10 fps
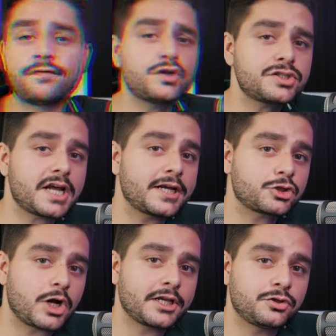First, I
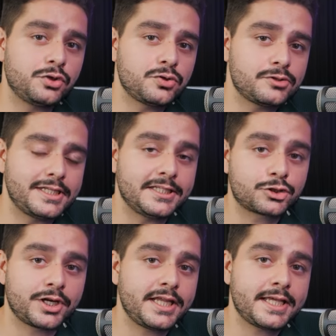tried to use the
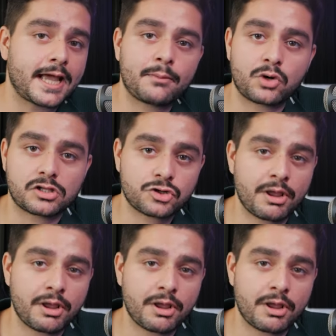3D camera